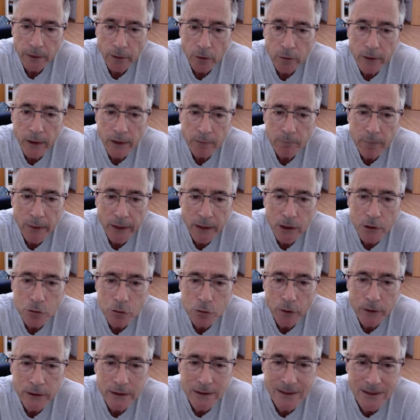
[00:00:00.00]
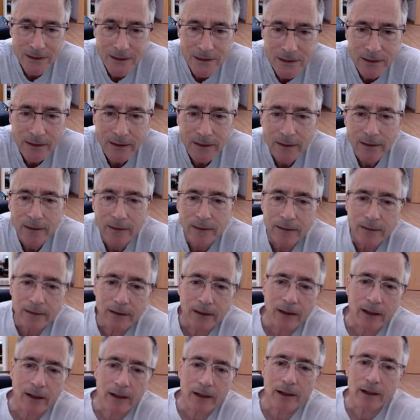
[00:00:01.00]
don't have many choices.
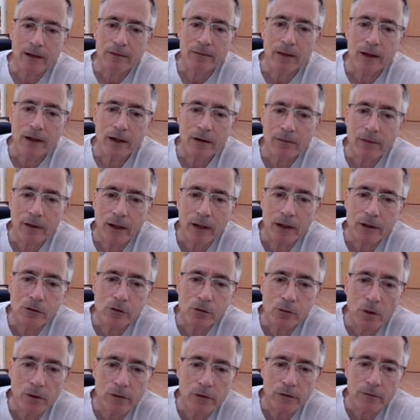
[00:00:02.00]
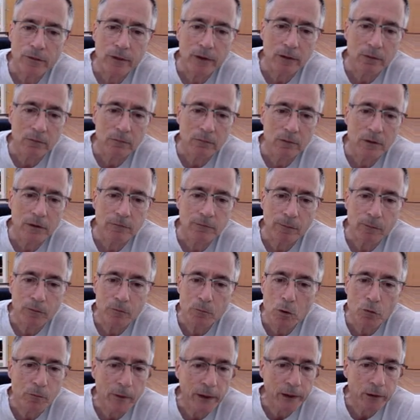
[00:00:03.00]
Anything I do other than, if I
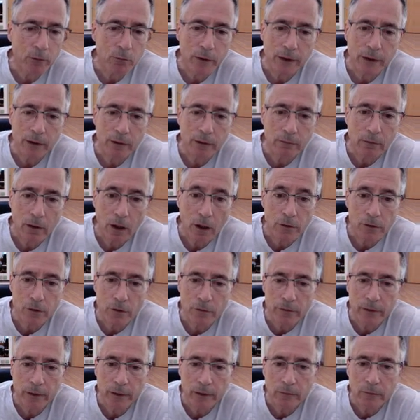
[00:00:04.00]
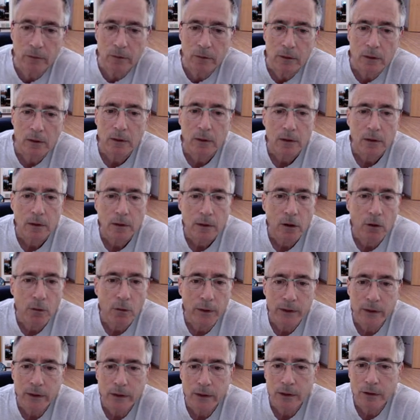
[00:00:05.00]
remove my queen, other than
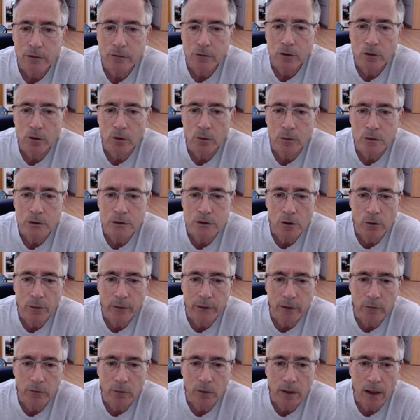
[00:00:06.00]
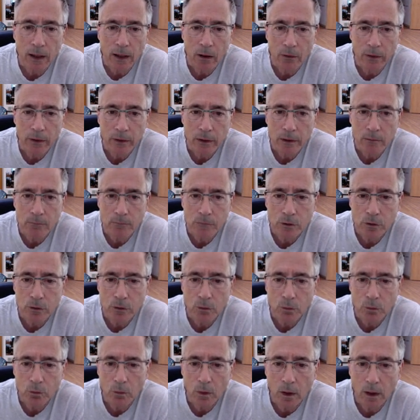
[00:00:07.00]
going to e2 is going to allow him
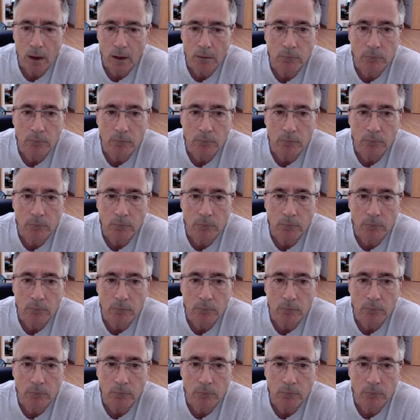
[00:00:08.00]
to